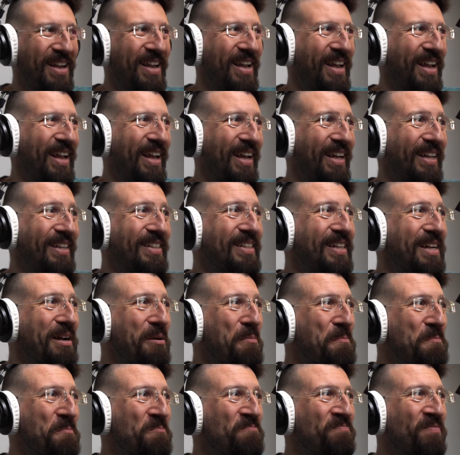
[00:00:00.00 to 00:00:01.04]
and uh,
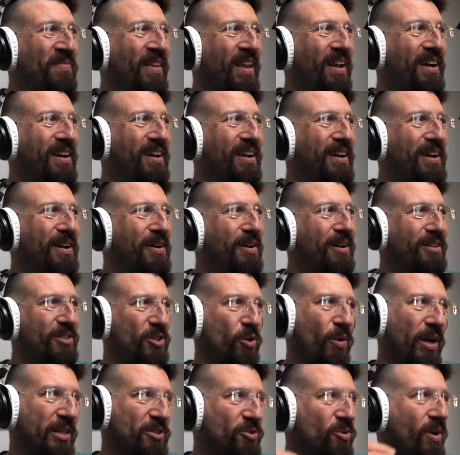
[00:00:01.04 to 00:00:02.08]
uh,
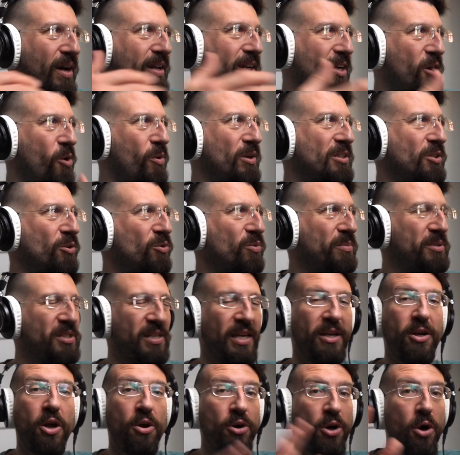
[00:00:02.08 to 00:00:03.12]
so I try to go into the room and
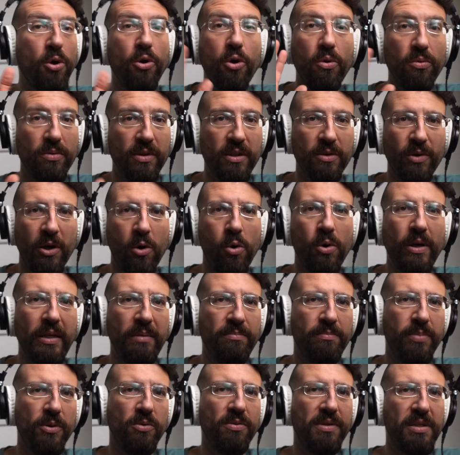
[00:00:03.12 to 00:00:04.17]
say, no, no, no, no, the
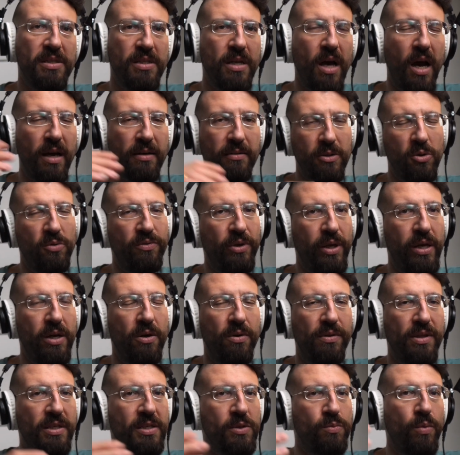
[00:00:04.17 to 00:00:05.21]
recording booth is not over
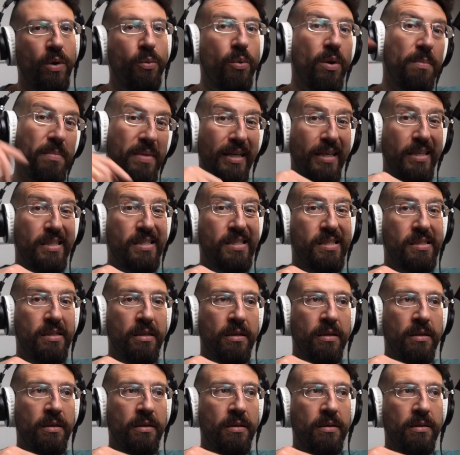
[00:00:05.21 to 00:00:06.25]
here. This is where we mix.
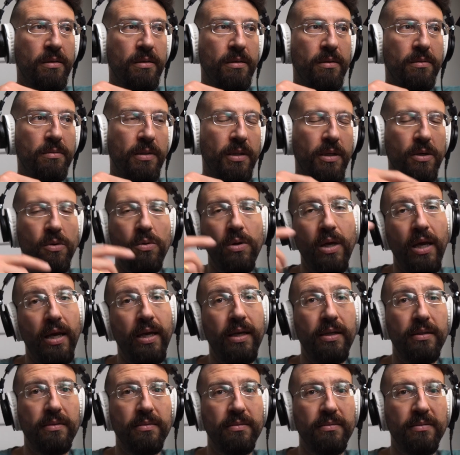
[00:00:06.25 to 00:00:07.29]
Like,
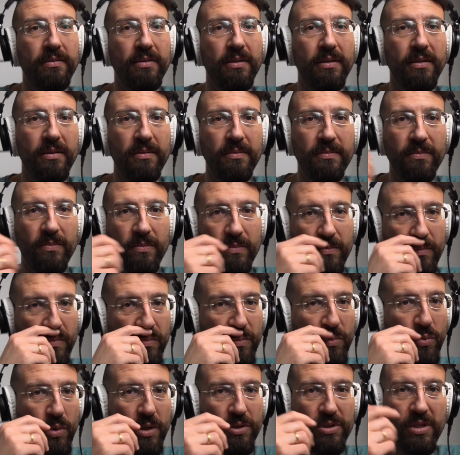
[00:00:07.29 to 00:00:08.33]
okay,
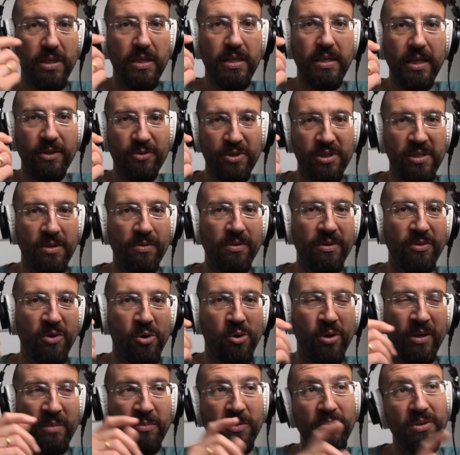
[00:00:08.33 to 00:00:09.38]
um, where's the entrance to the
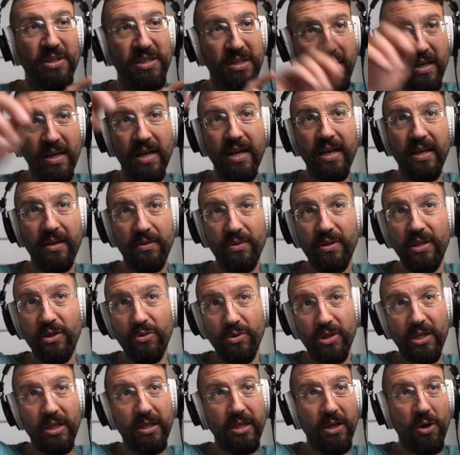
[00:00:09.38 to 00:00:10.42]
recording booth? They say,
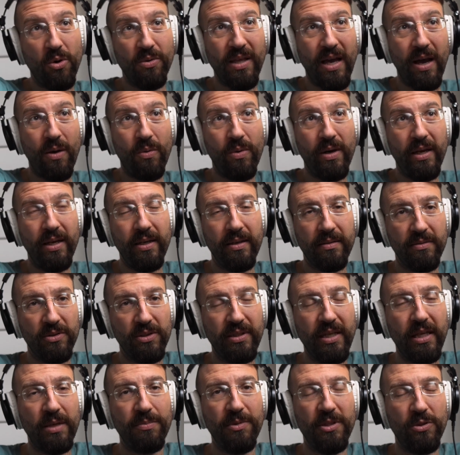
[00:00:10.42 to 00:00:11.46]
you're going to go that way, and they're
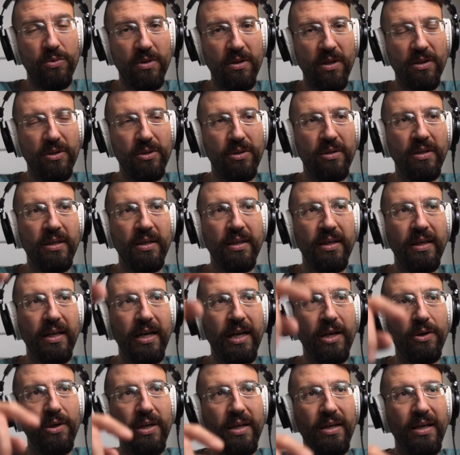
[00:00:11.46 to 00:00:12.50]
taking me to another
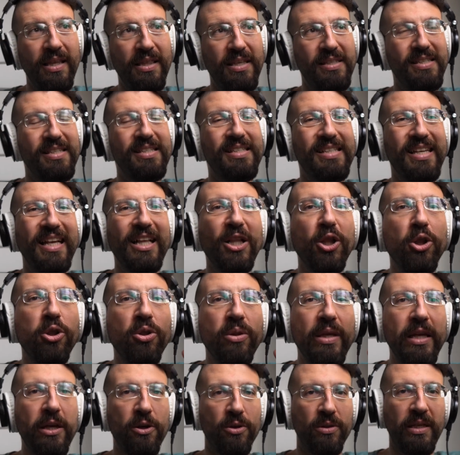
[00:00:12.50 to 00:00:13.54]
area. And this is
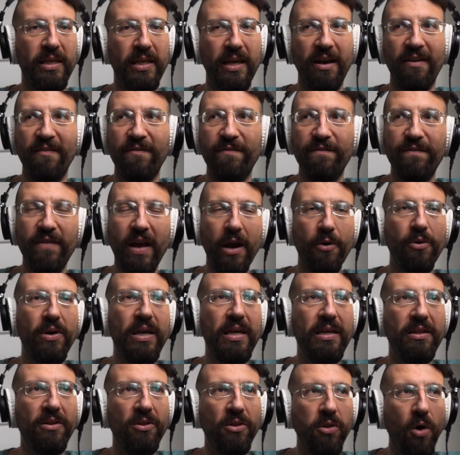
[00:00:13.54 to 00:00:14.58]
clearly a
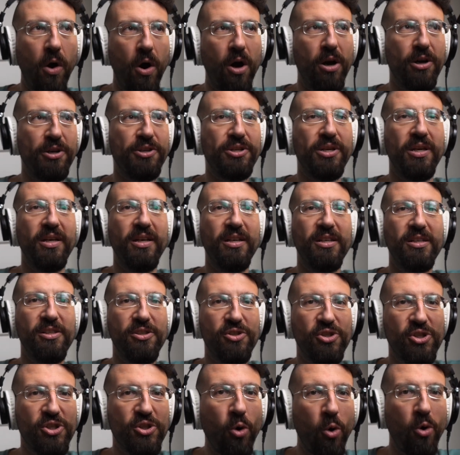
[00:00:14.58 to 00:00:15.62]
very large
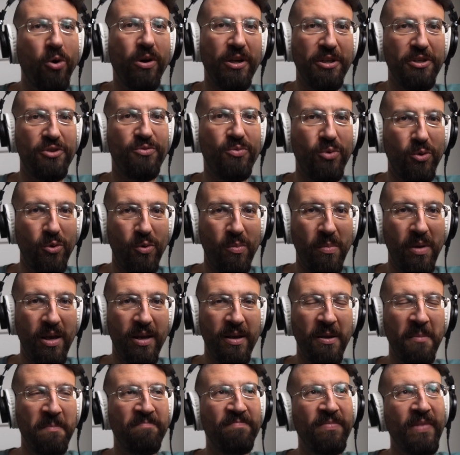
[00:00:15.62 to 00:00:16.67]
storage room
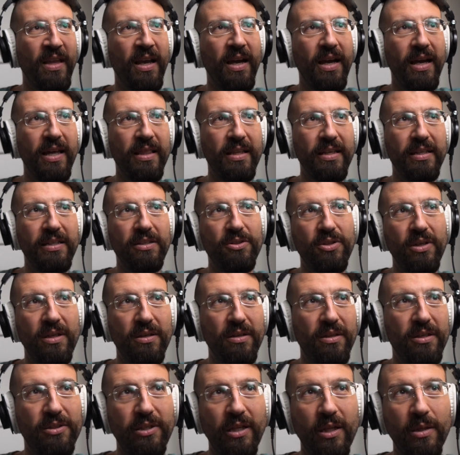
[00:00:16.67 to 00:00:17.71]
and they, uh,
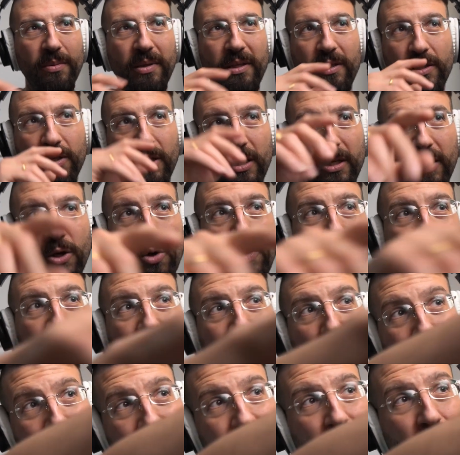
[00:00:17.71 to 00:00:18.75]
they're telling me, you're gonna go in
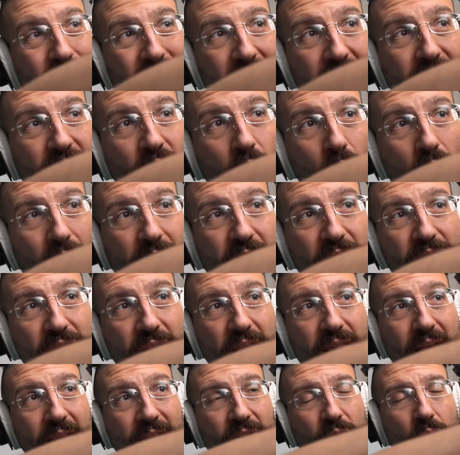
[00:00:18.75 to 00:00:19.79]
there, into that door, you see
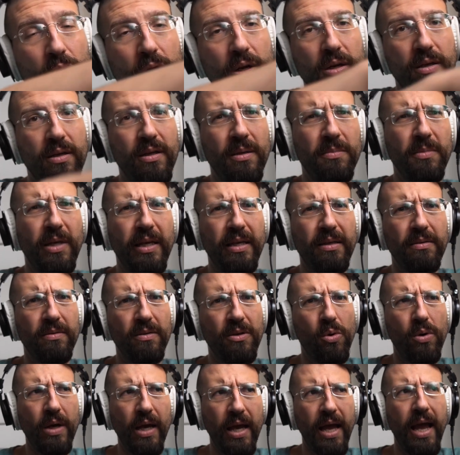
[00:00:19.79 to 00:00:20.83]
that door? And I'm like,
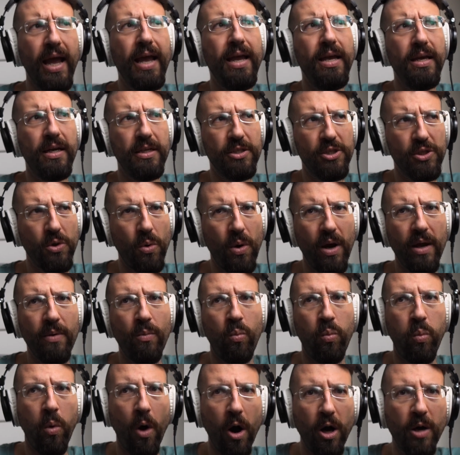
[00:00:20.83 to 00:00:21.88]
okay. So I
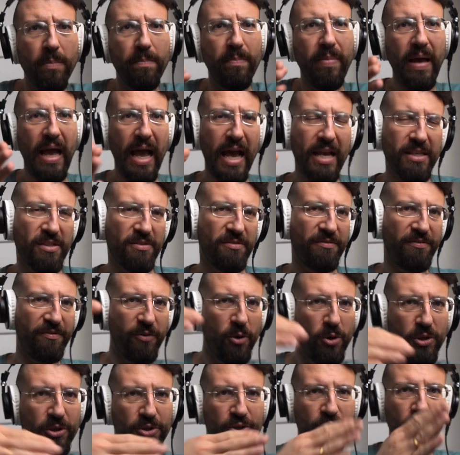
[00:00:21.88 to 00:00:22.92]
walk past
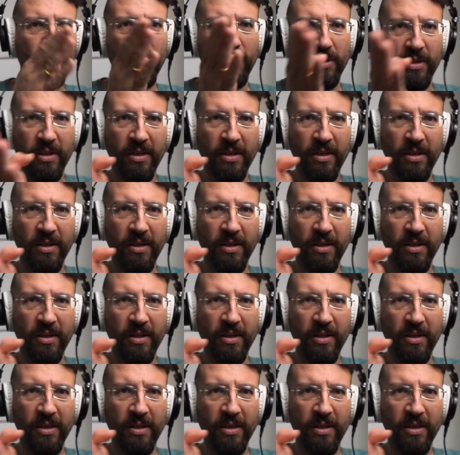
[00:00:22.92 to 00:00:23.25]
furniture